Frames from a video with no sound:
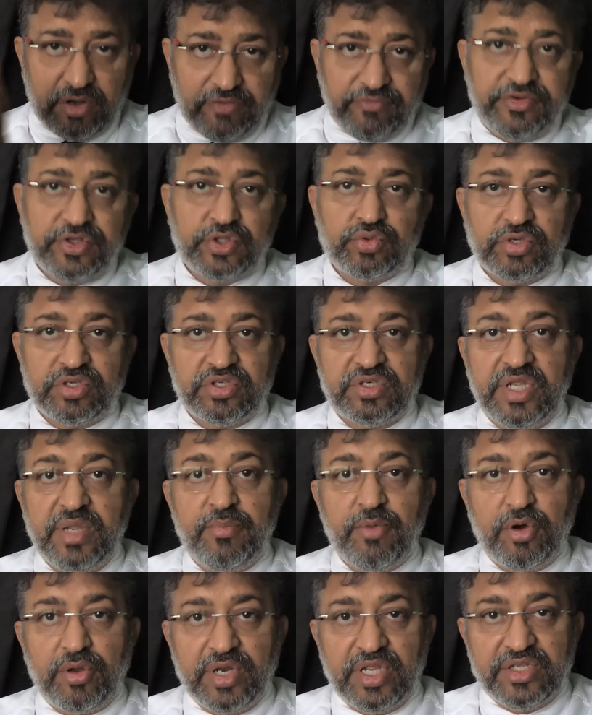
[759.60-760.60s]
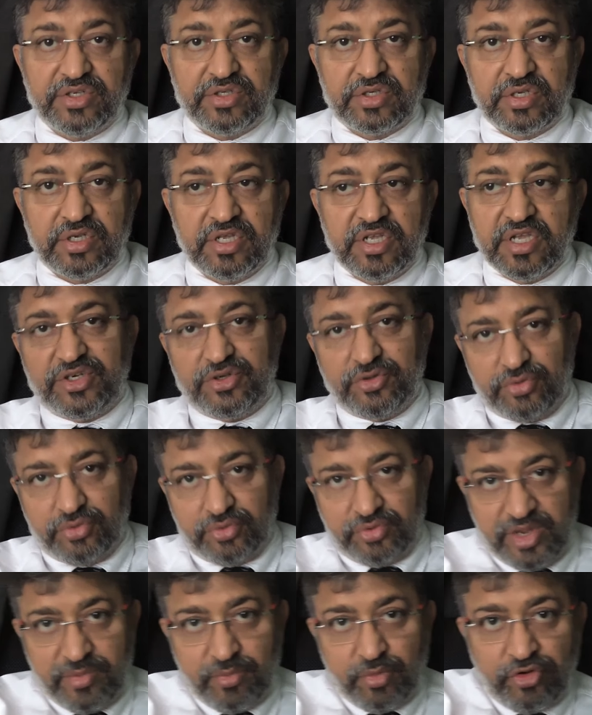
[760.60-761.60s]
that office was demolished. But
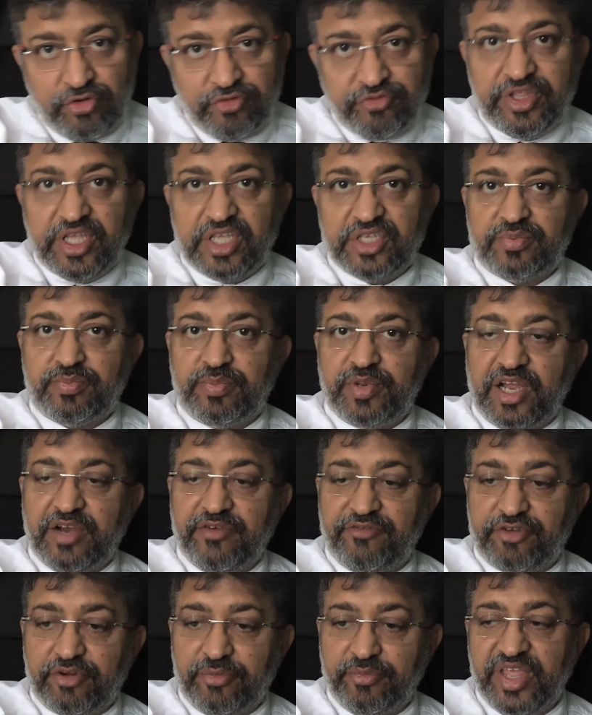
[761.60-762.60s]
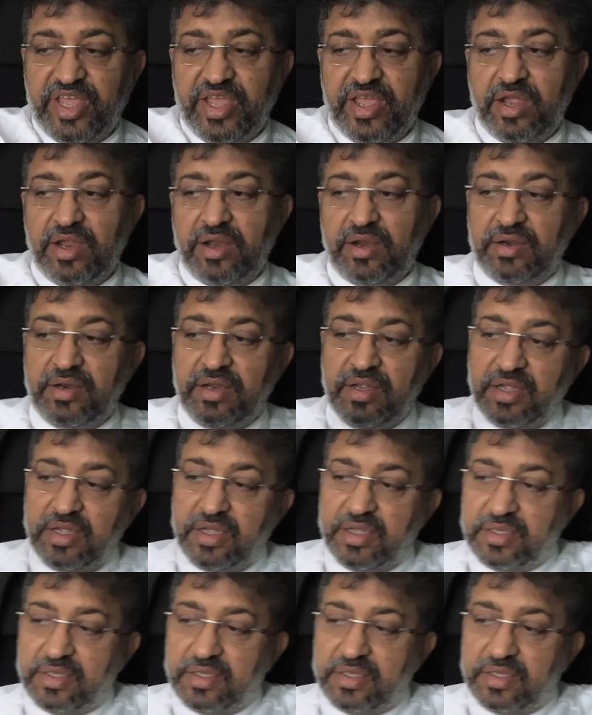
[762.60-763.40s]
to remove this plant from there